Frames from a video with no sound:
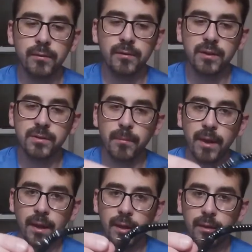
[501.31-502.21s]
such a
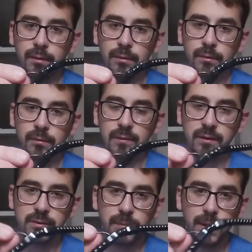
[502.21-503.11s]
big
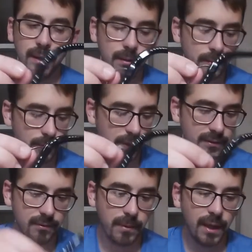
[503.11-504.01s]

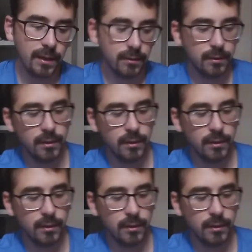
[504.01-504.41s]
piece of bait.